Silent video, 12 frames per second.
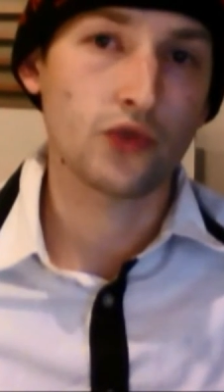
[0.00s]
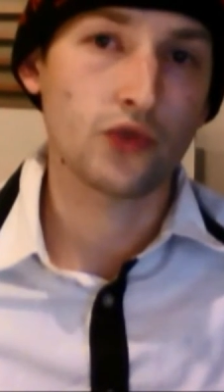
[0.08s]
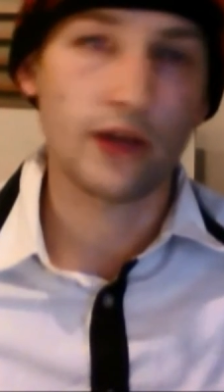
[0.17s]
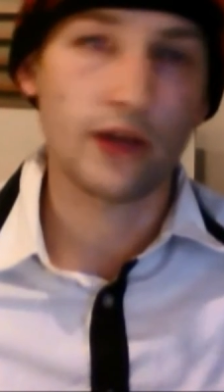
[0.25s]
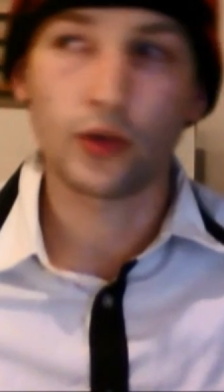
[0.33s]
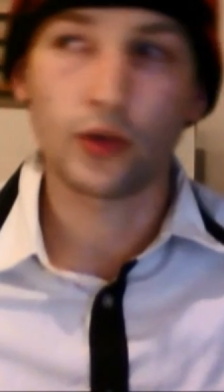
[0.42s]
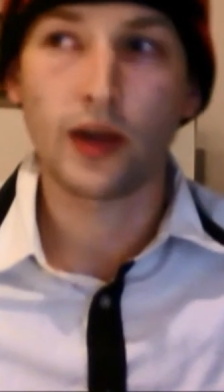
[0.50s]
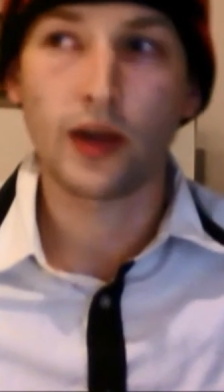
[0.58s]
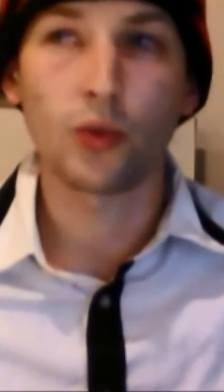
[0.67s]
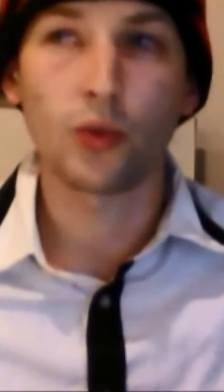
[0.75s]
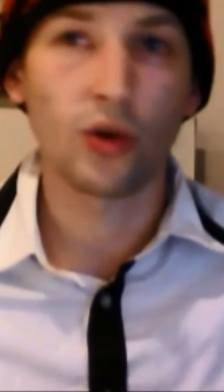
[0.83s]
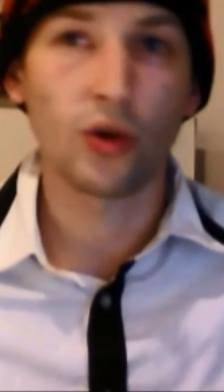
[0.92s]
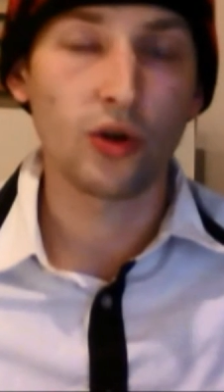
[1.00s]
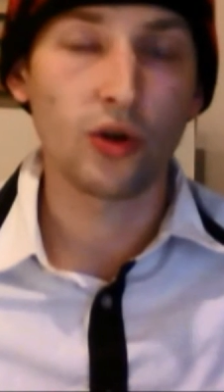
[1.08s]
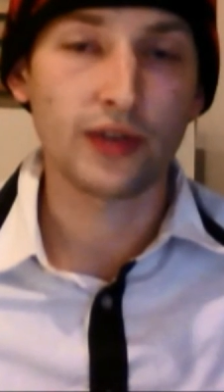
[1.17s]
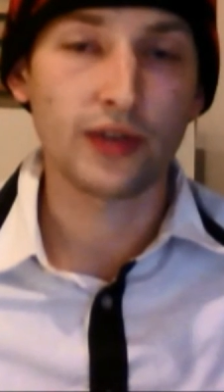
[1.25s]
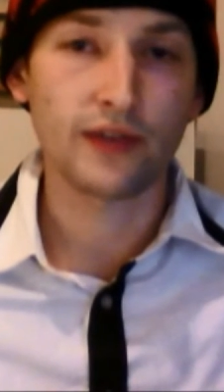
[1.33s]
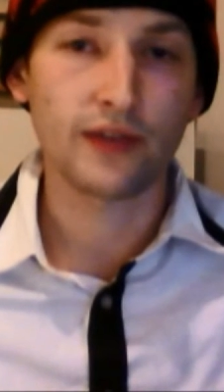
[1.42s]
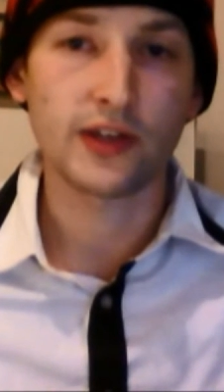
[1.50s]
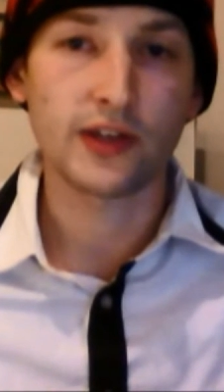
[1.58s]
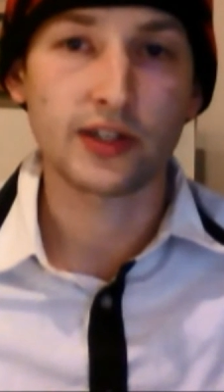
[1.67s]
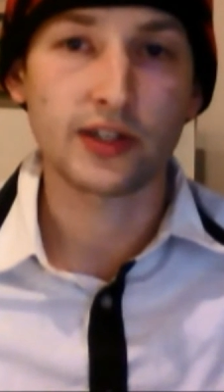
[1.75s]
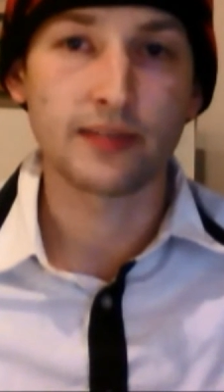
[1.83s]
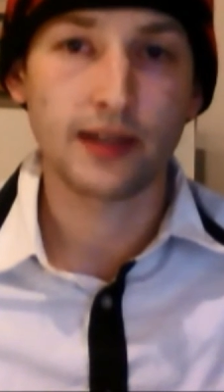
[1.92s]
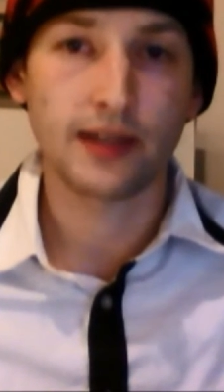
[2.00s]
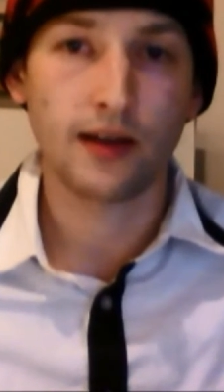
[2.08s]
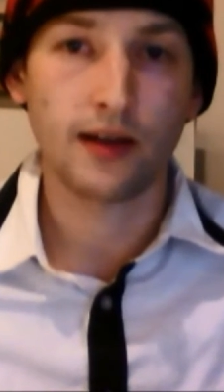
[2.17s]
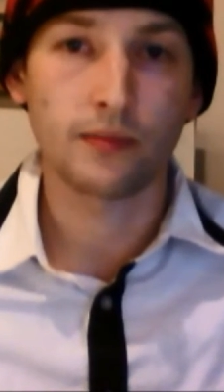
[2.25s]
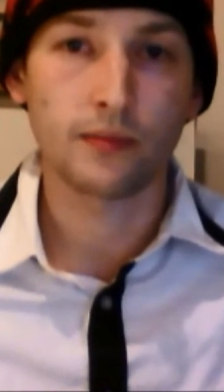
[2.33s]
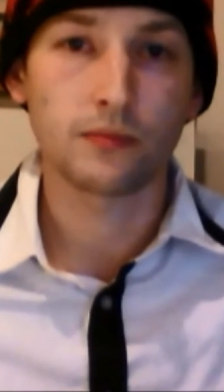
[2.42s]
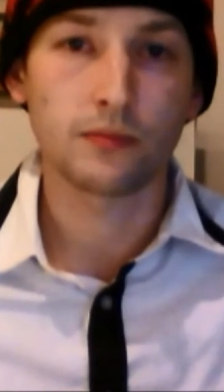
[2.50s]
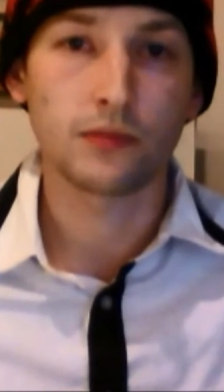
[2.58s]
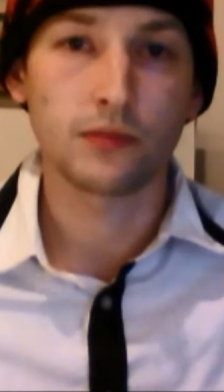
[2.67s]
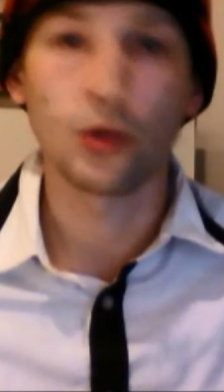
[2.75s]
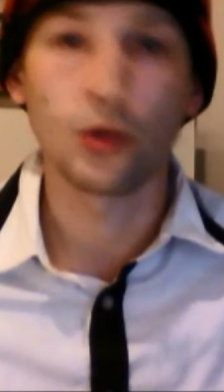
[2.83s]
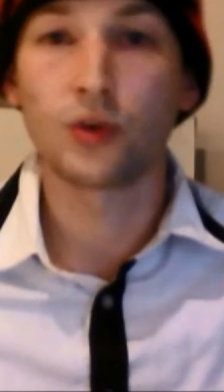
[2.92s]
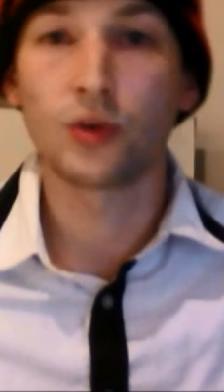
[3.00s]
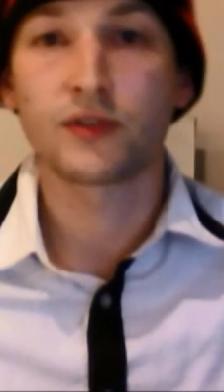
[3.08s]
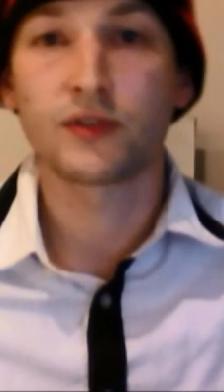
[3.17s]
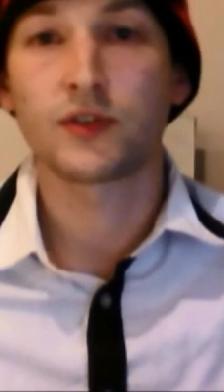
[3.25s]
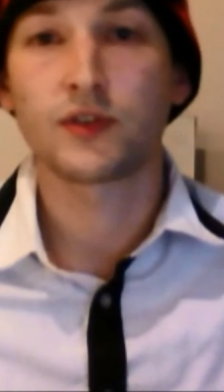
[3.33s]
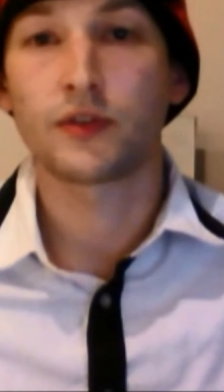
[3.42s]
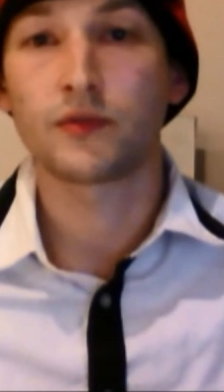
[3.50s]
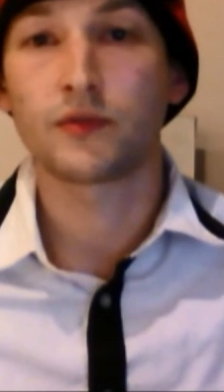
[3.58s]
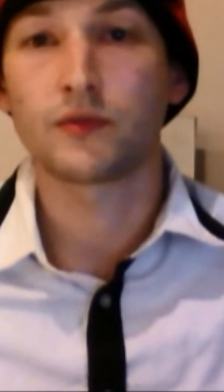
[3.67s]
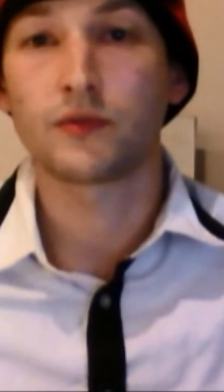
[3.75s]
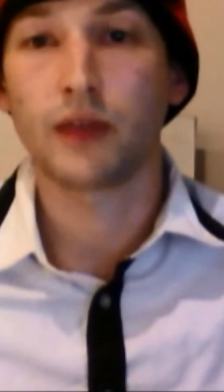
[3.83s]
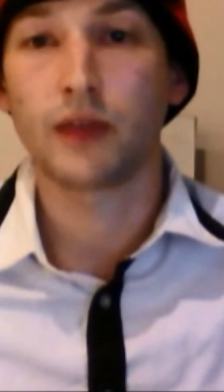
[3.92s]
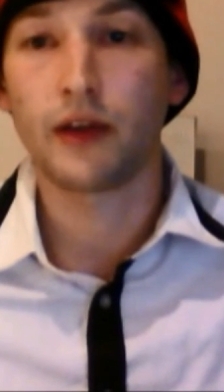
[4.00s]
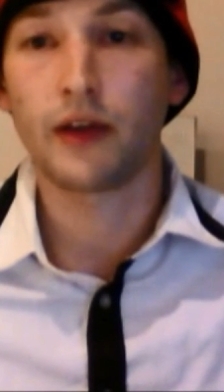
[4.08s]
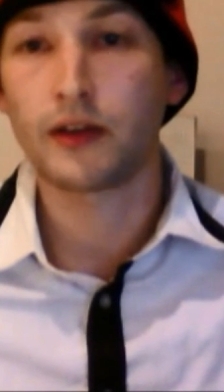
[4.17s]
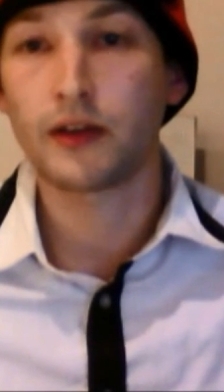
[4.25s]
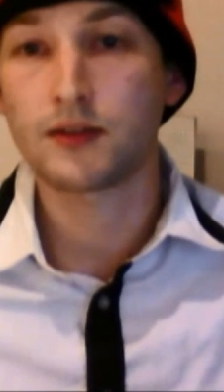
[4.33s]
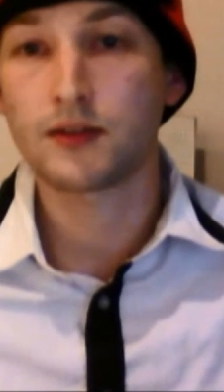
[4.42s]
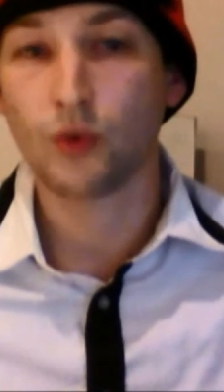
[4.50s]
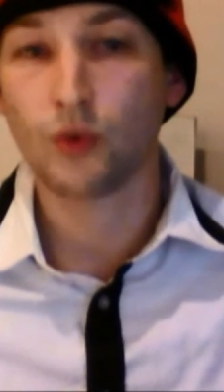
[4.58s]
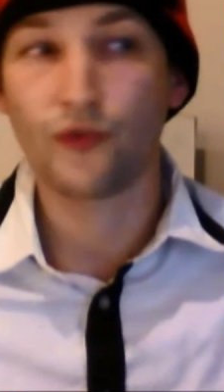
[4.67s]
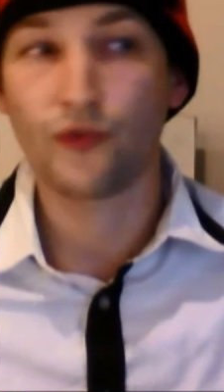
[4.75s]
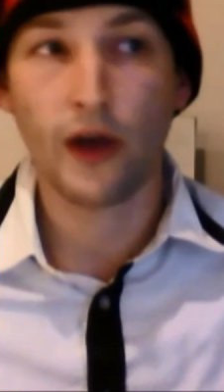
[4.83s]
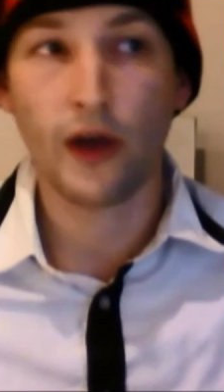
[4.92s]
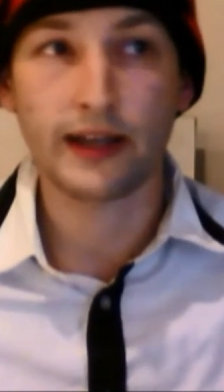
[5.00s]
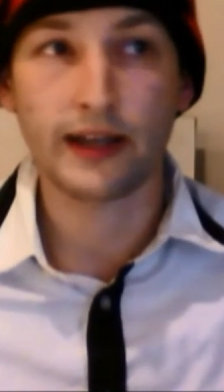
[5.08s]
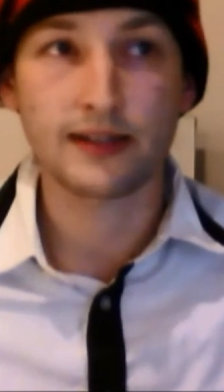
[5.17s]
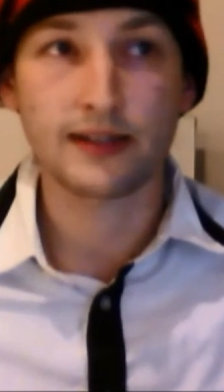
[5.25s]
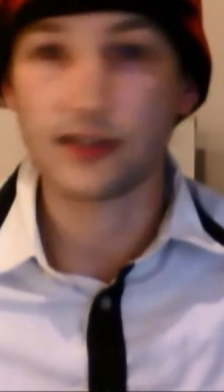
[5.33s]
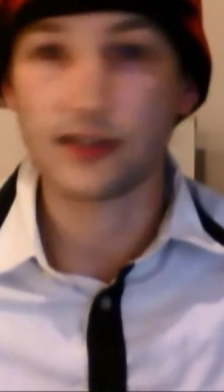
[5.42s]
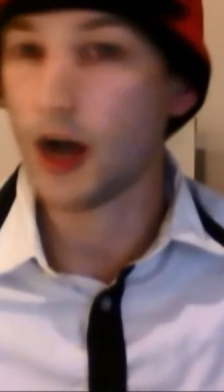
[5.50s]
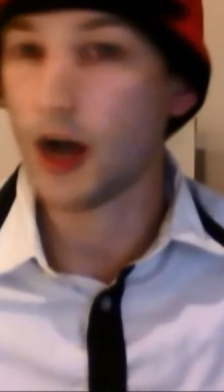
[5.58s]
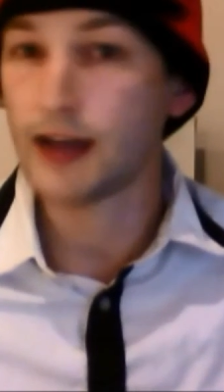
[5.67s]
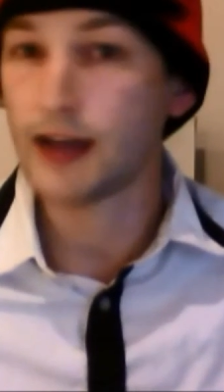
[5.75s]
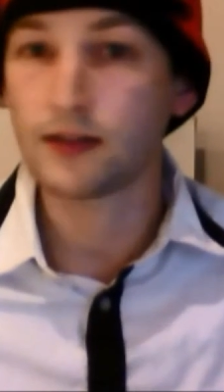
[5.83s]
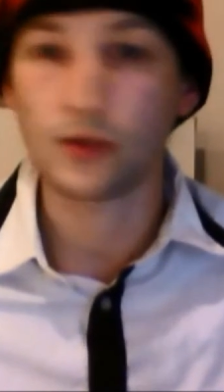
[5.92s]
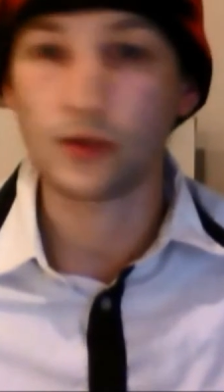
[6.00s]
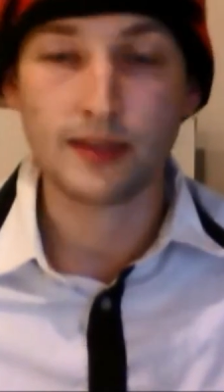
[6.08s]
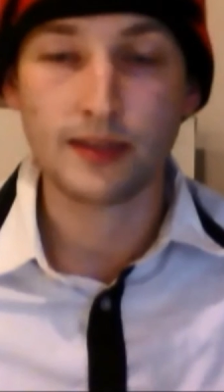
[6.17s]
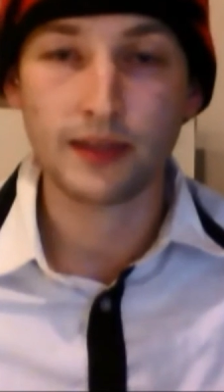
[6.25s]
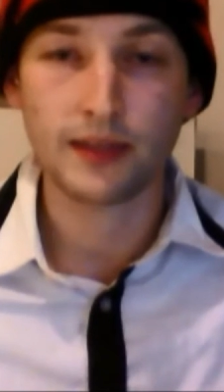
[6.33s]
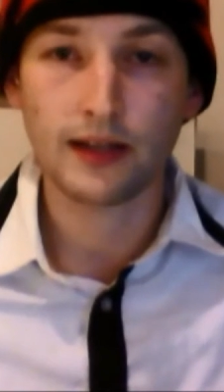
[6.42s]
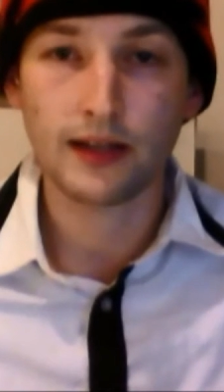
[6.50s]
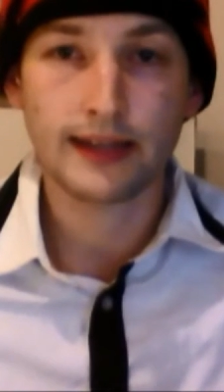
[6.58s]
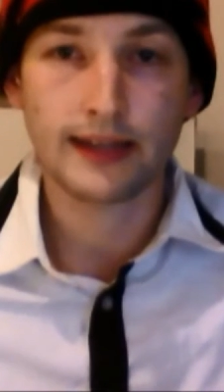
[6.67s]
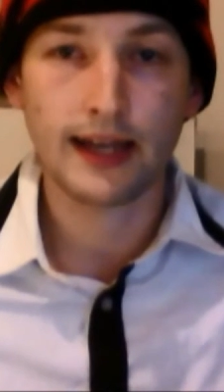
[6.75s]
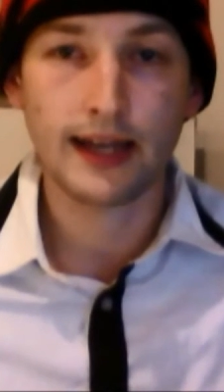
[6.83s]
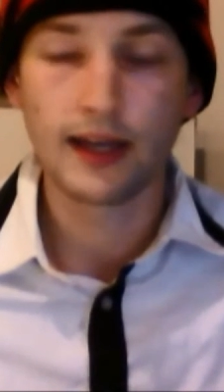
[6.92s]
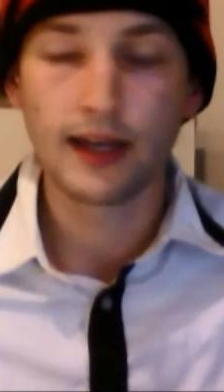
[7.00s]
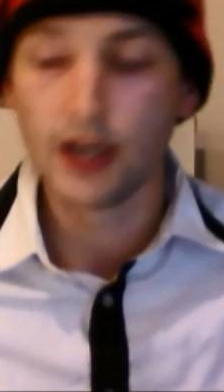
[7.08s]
travel around the world and eventually become lords of certain areas or fight against a titan or something like that.